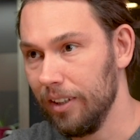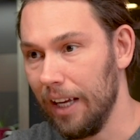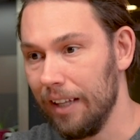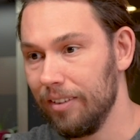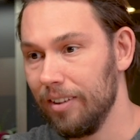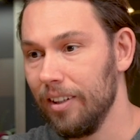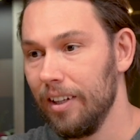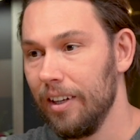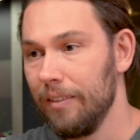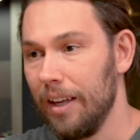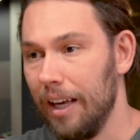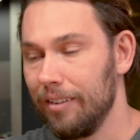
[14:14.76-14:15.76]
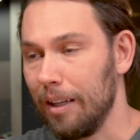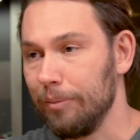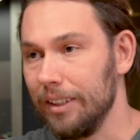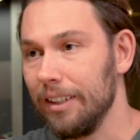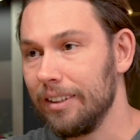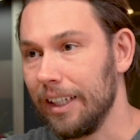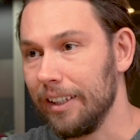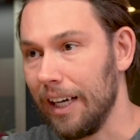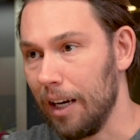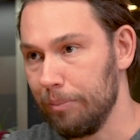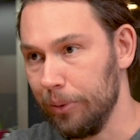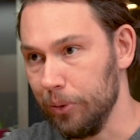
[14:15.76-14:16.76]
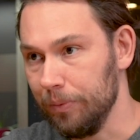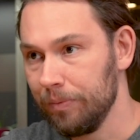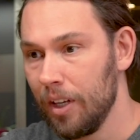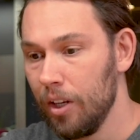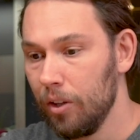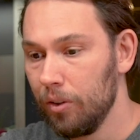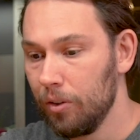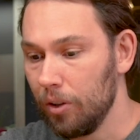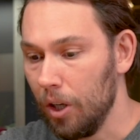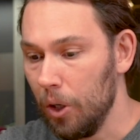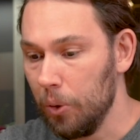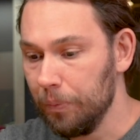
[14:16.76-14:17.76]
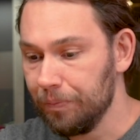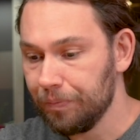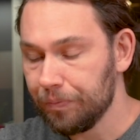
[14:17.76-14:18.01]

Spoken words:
as something that can help you. So